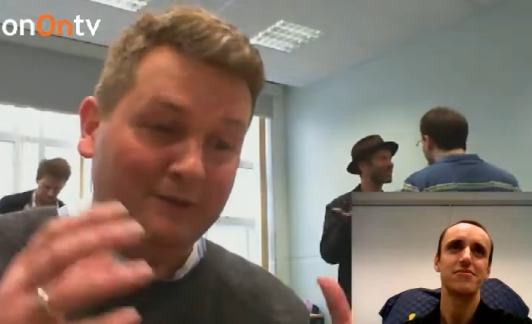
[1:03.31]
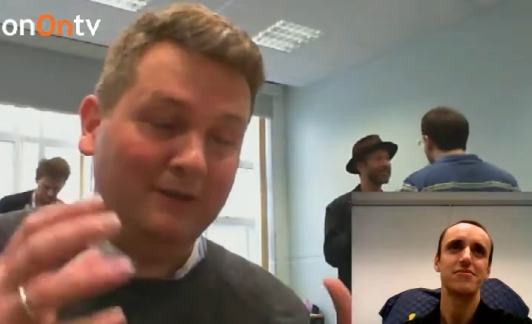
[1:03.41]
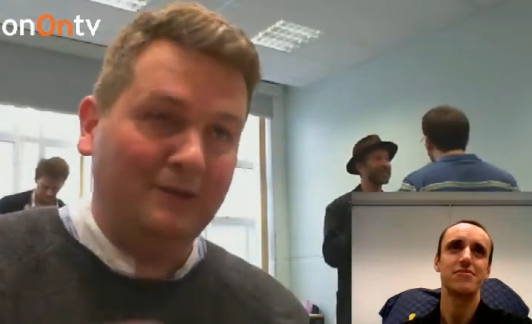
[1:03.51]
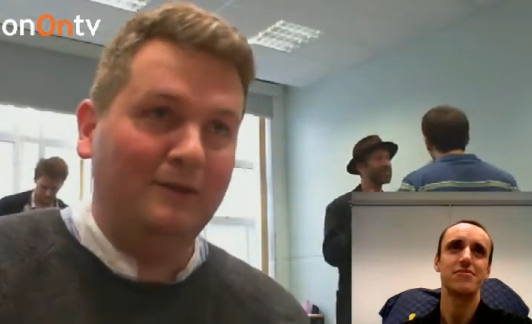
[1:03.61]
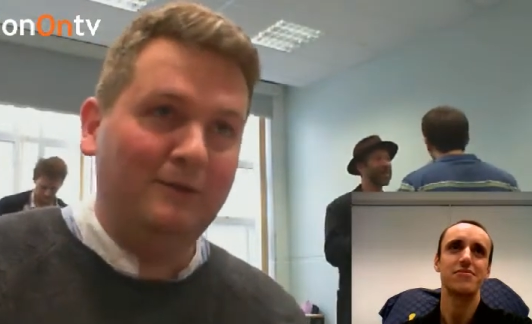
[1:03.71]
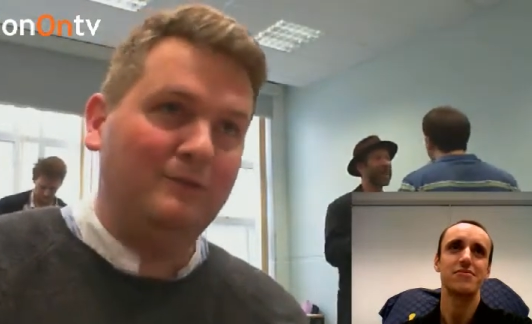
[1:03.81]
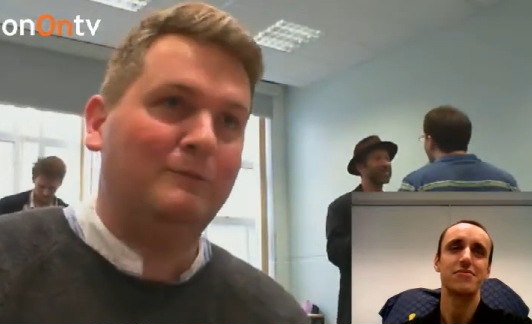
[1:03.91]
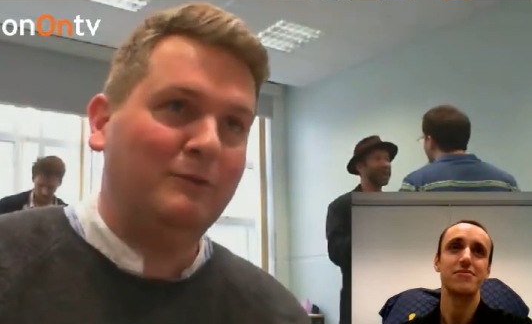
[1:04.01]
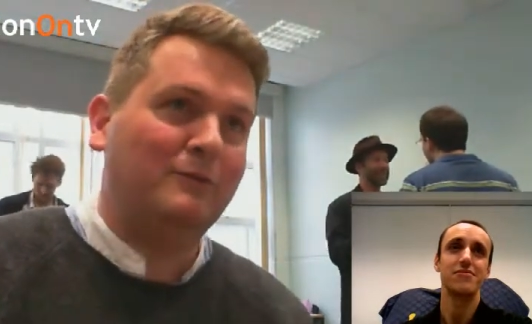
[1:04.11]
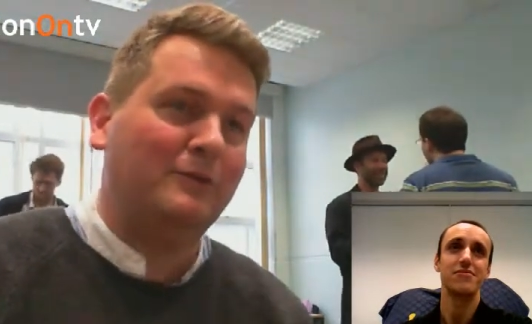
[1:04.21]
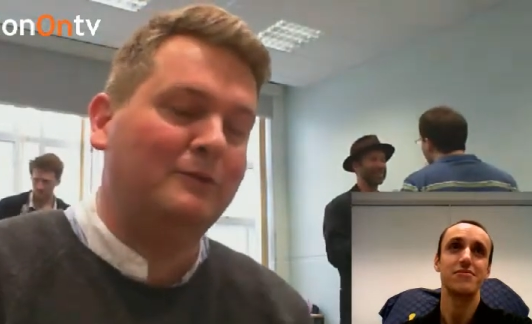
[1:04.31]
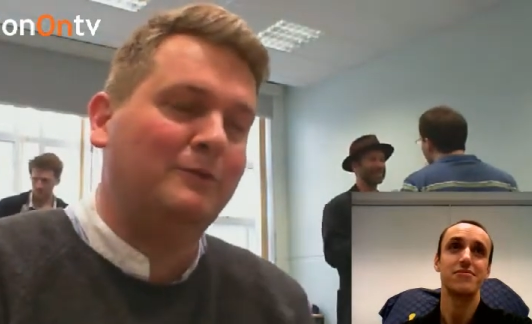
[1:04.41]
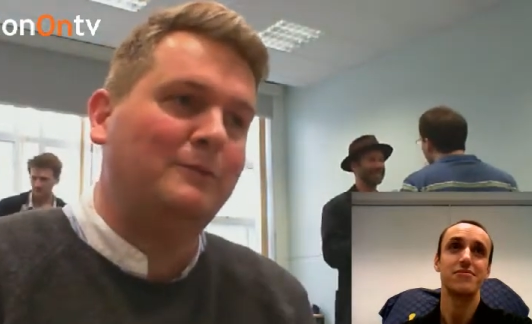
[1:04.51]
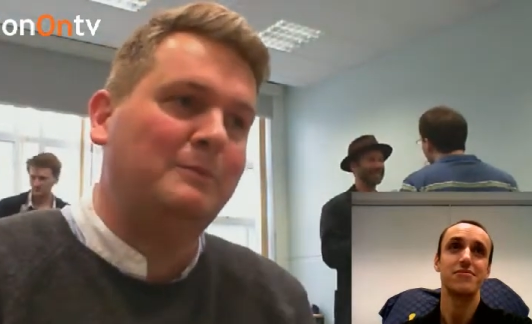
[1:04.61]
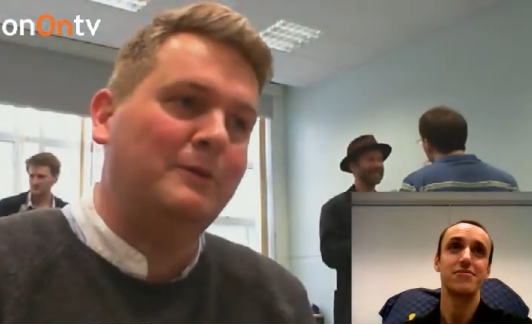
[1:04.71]
Speaker 1: It's a huge
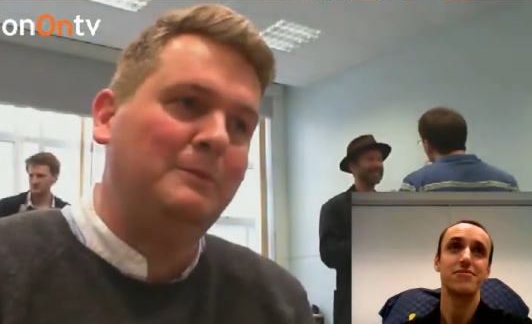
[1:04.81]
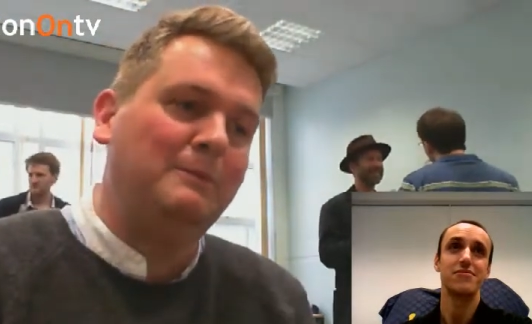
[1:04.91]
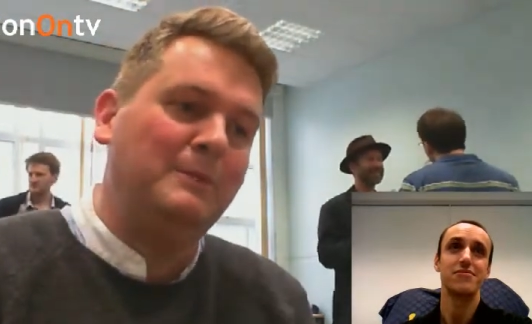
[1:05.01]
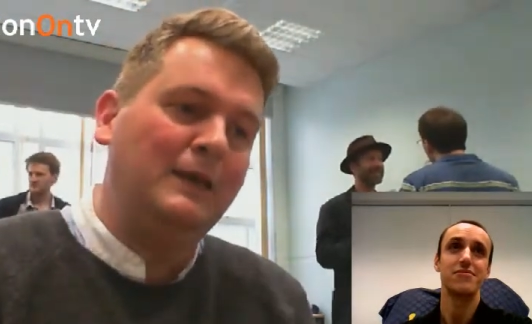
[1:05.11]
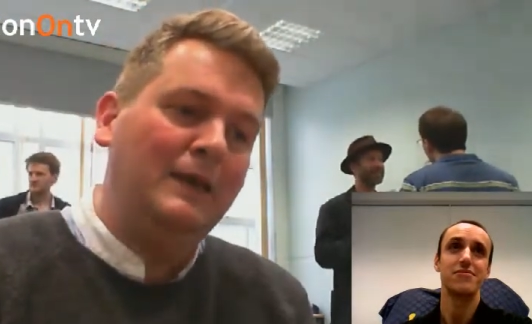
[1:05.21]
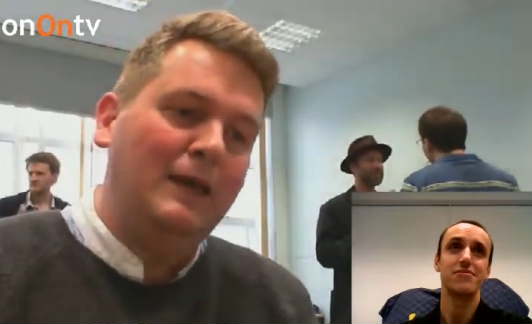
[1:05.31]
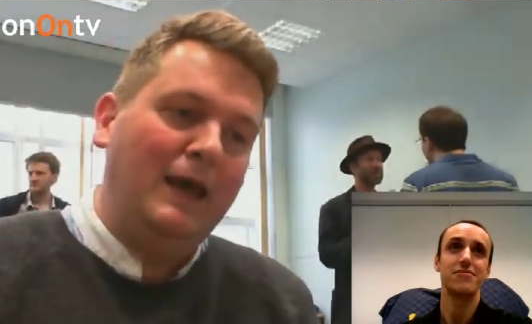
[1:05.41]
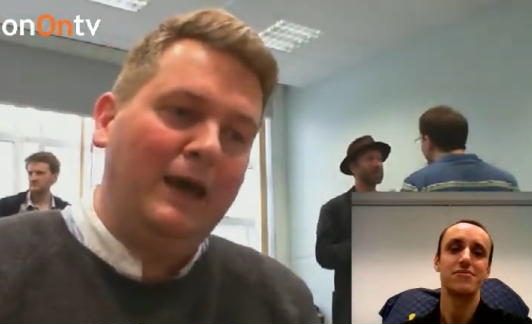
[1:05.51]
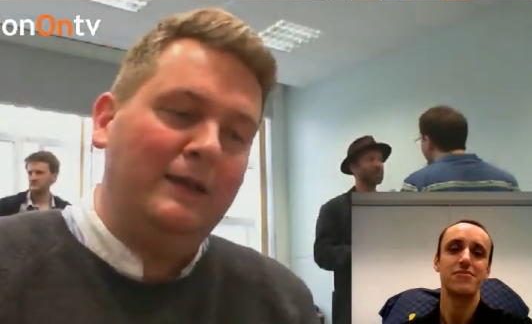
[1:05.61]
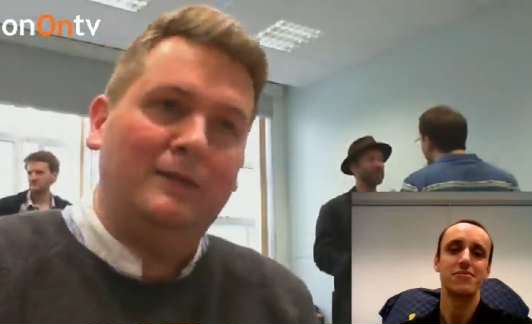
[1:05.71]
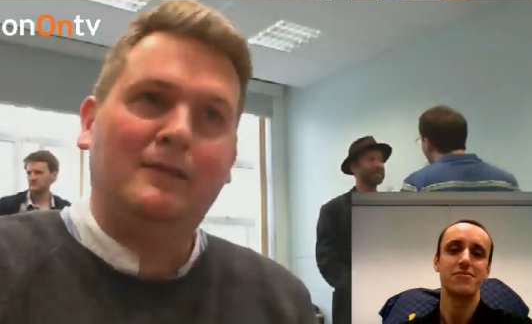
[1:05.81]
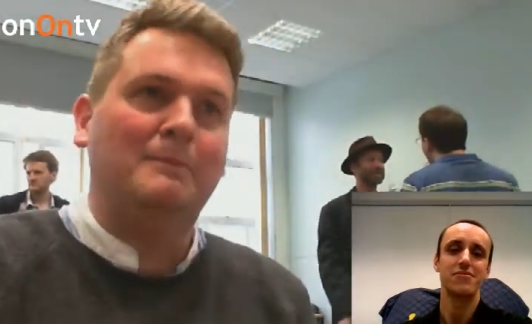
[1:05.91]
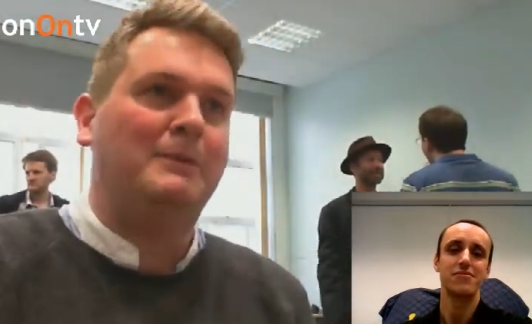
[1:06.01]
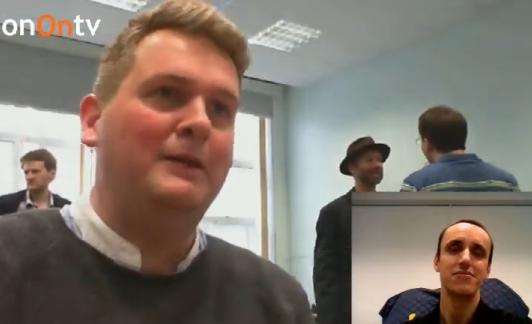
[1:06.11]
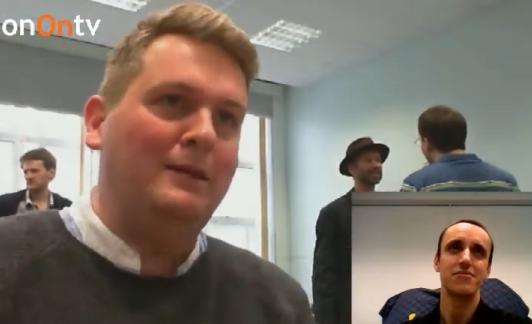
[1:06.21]
infrastructural problem, and it's
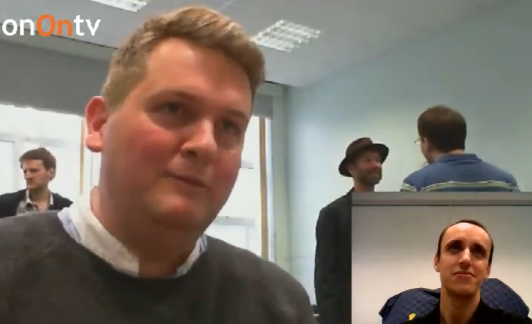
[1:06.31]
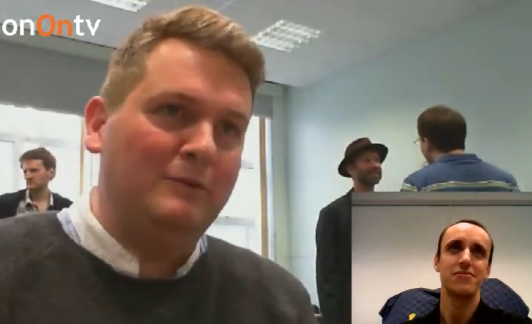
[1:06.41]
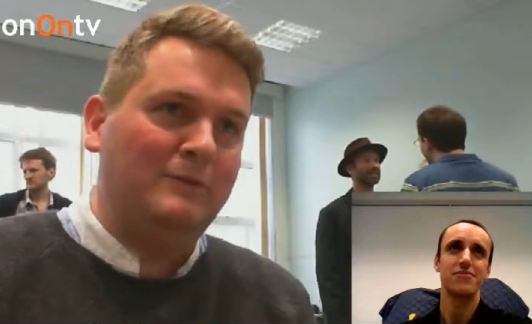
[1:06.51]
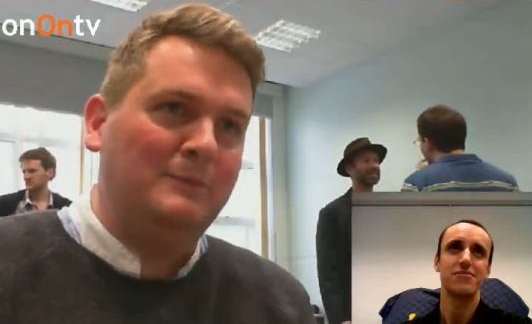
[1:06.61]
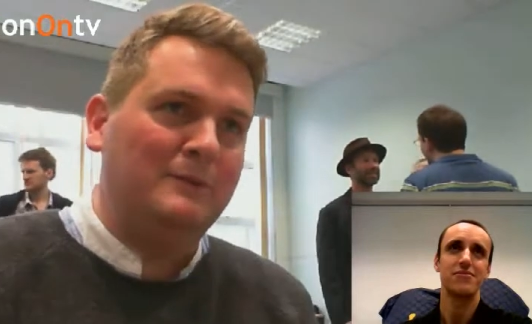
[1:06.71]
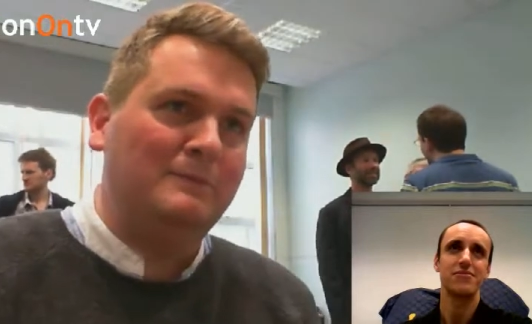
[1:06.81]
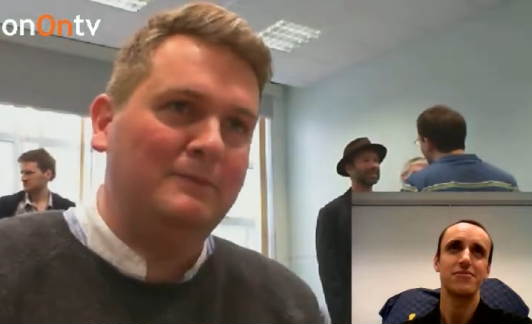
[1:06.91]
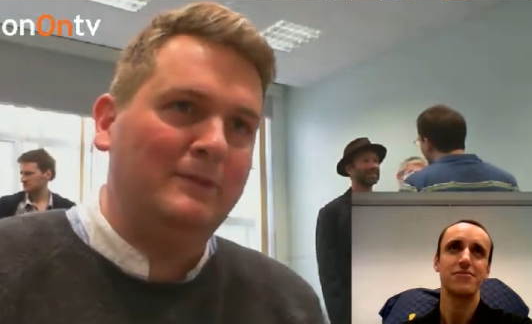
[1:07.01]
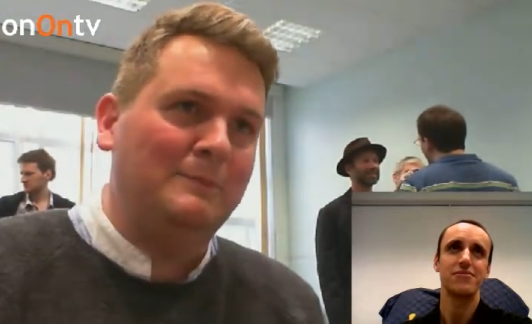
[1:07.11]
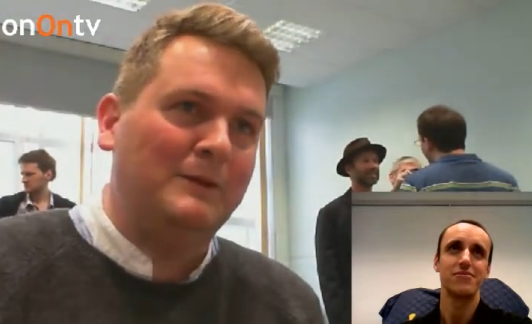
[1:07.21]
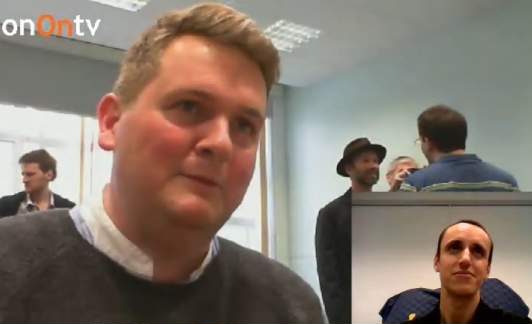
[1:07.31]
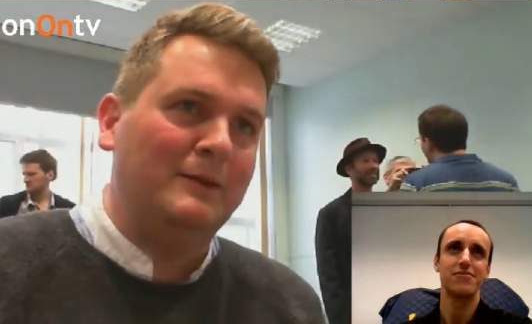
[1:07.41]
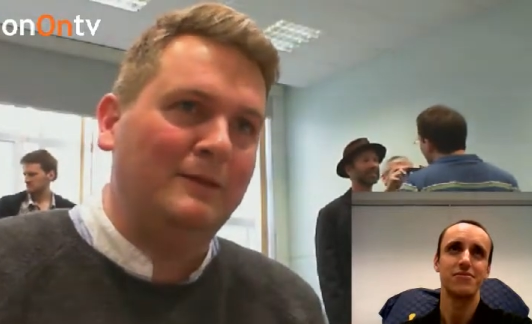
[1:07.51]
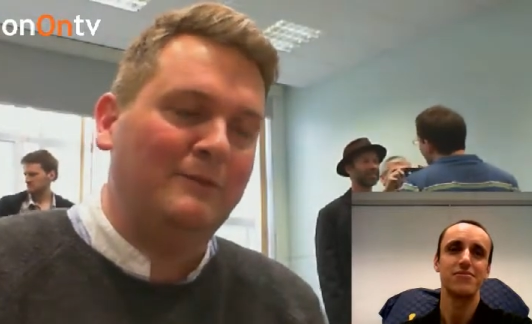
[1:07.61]
completely invisible to the public.